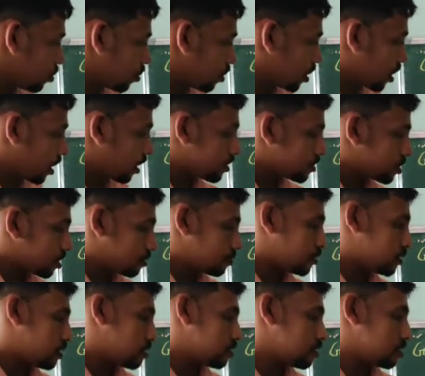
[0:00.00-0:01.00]
organic
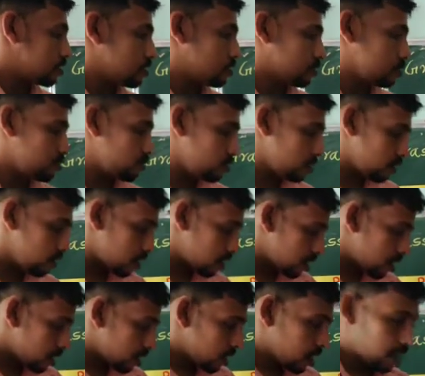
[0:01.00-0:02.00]
substance into
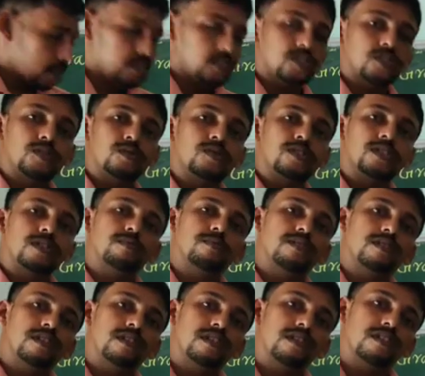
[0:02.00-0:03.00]
a
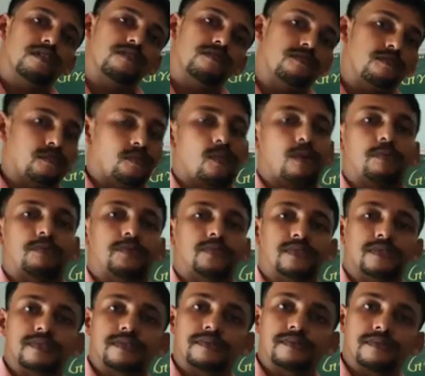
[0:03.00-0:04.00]
suitable
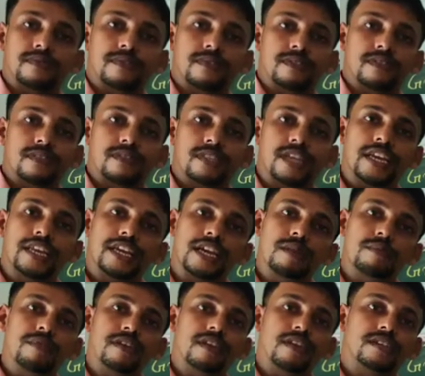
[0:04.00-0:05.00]
forms that
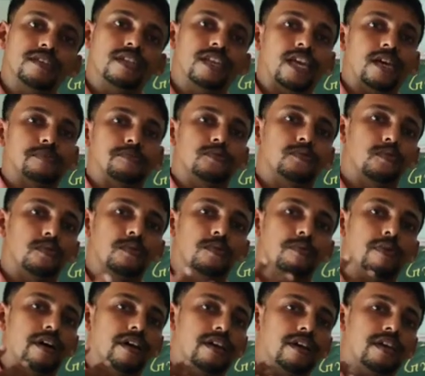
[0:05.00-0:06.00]
can be easily absorbed
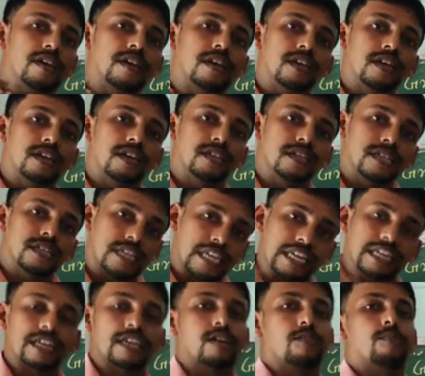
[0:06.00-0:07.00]
by,
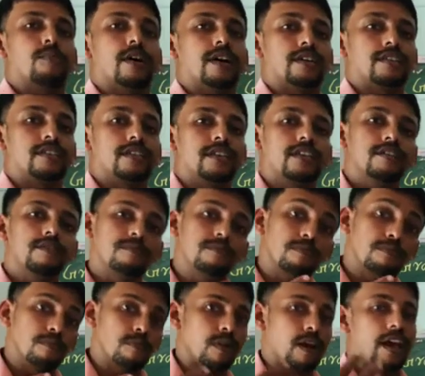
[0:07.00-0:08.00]
taken up by the
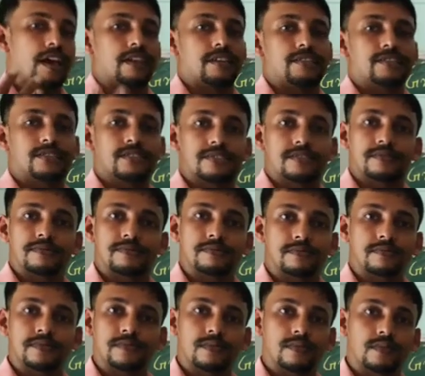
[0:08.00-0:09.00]
plants.
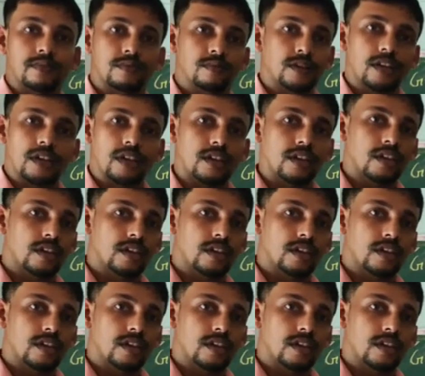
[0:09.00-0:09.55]
Okay.